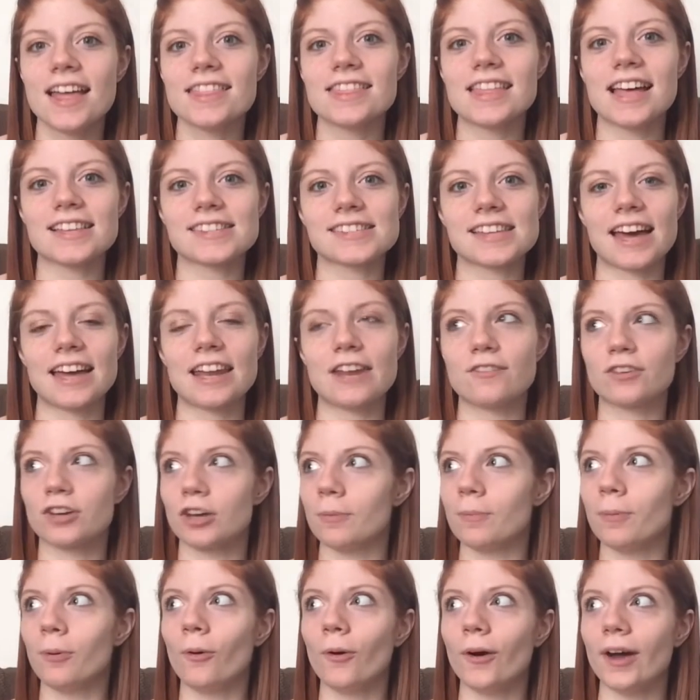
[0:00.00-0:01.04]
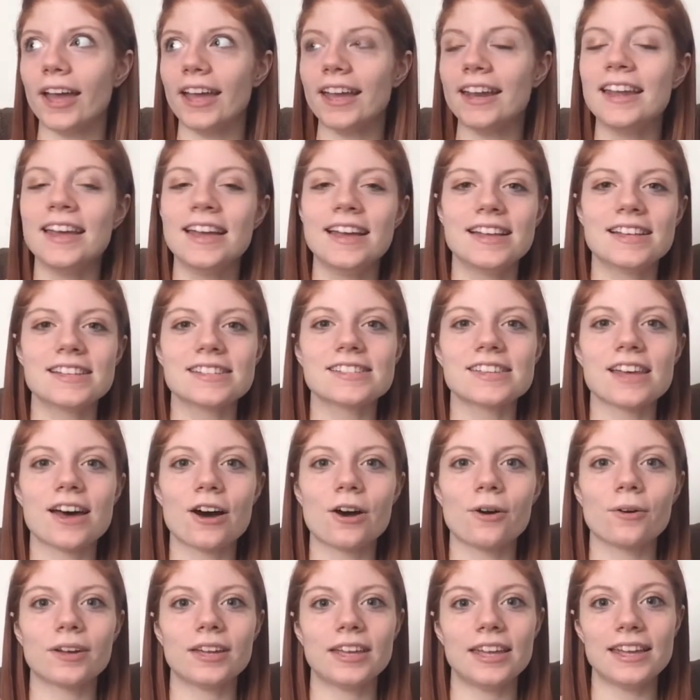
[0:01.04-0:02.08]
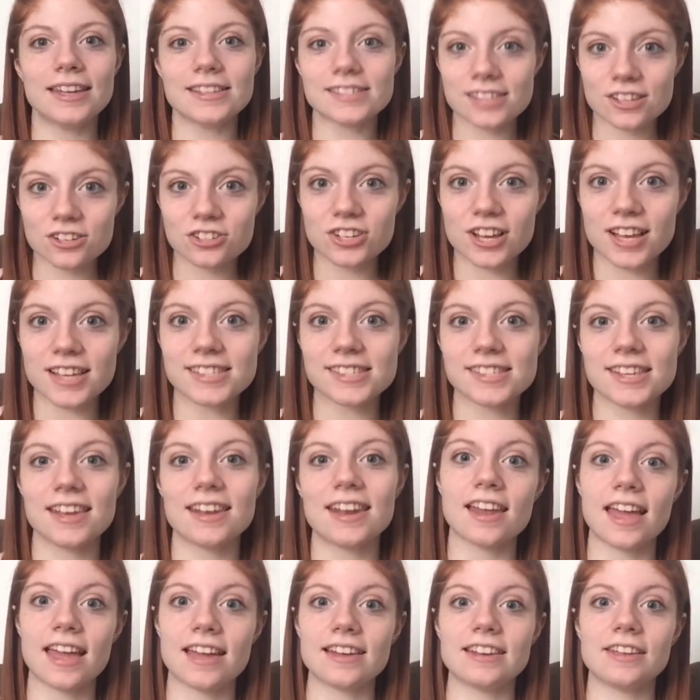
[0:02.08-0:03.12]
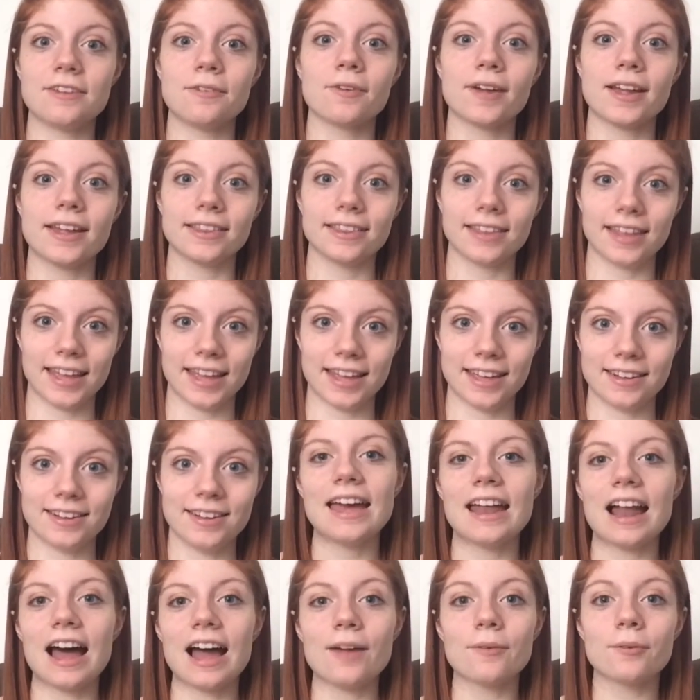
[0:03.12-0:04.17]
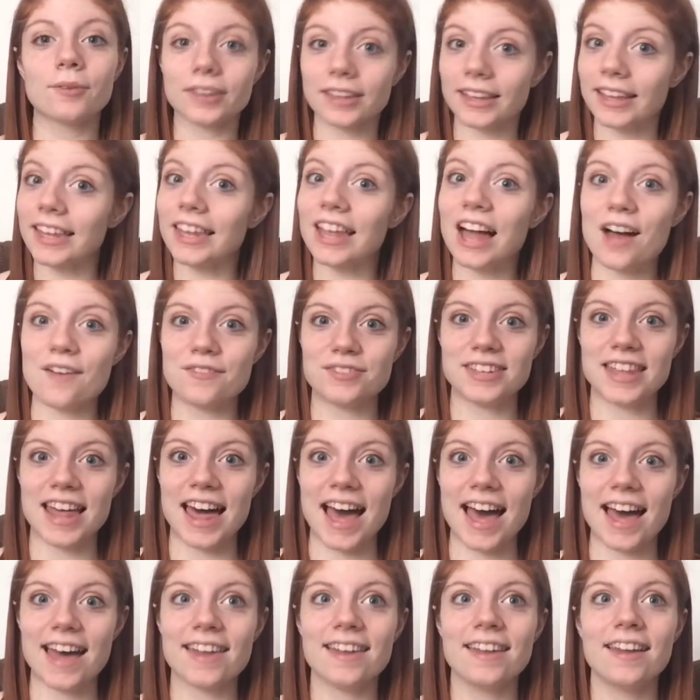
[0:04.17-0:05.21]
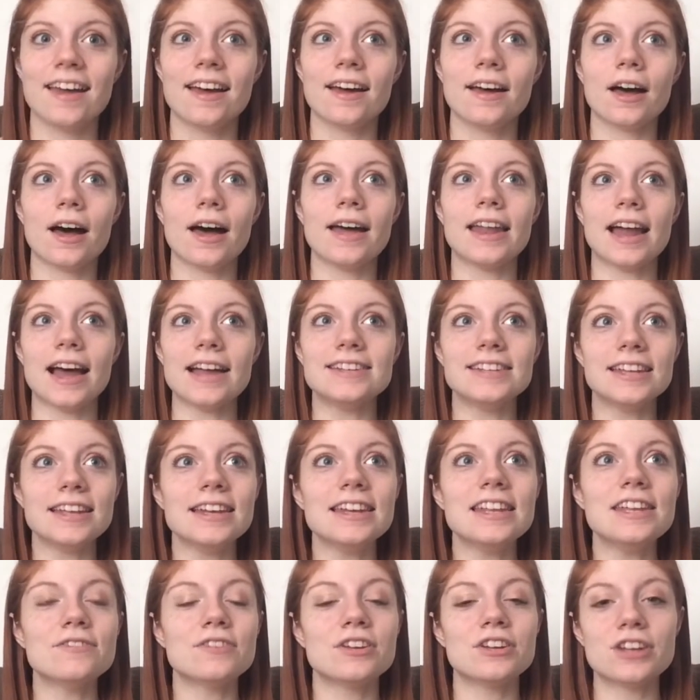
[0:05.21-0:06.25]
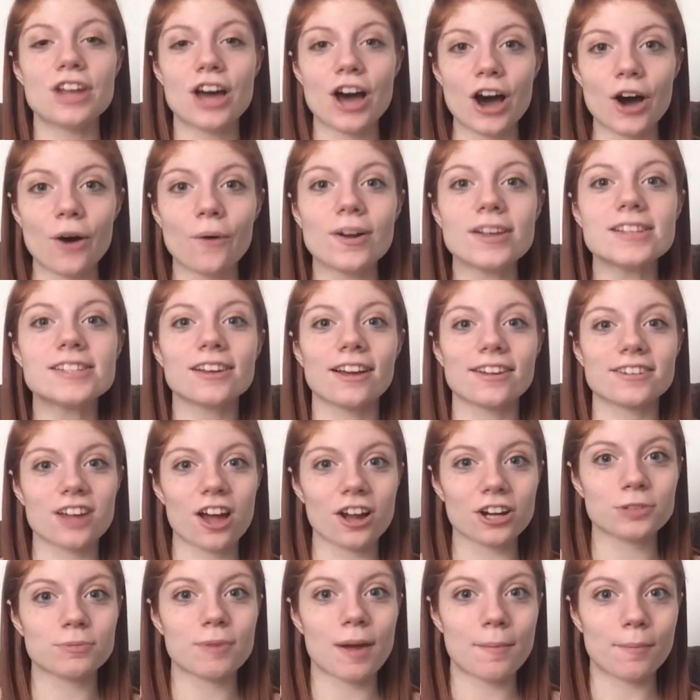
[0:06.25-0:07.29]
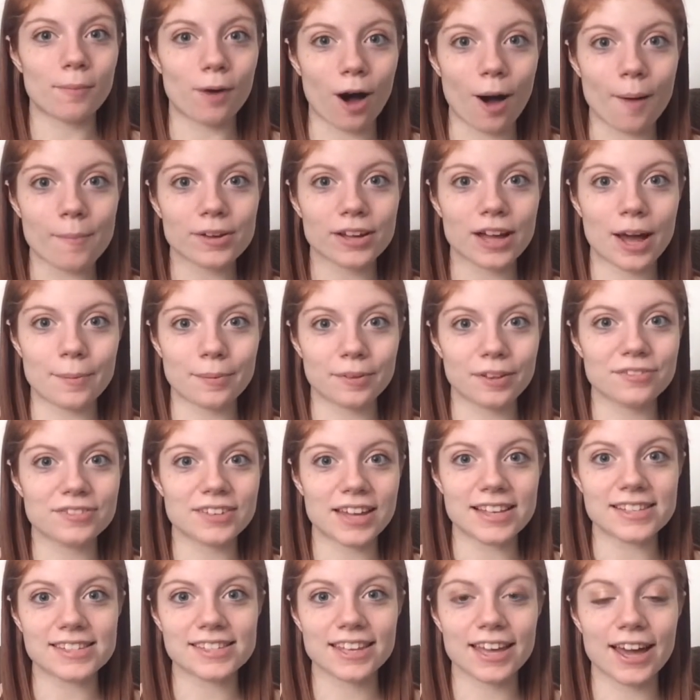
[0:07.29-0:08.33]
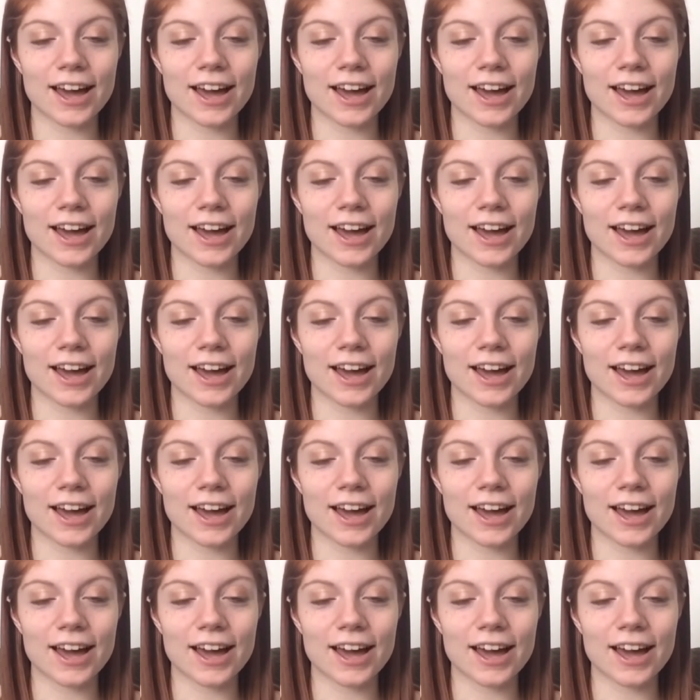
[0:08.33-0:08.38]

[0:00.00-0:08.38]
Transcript: that's kind of a good point. So he suggested Andy Ray Lynn, and I really loved that. And I didn't even know until I talked to my mom a couple of days